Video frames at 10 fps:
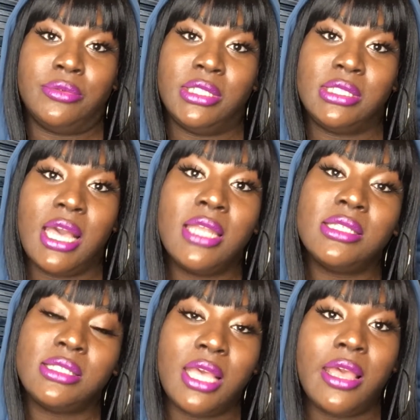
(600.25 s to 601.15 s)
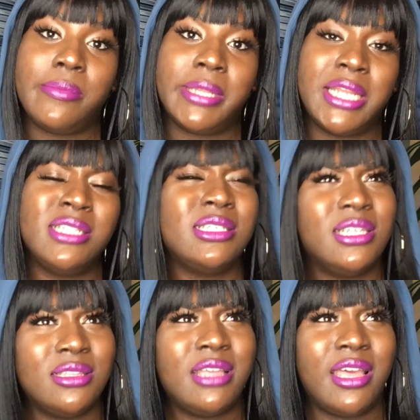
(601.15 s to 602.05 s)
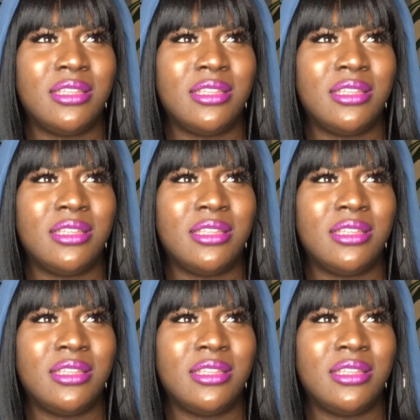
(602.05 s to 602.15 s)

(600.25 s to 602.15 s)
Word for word: It's kind of sad, but I need to get that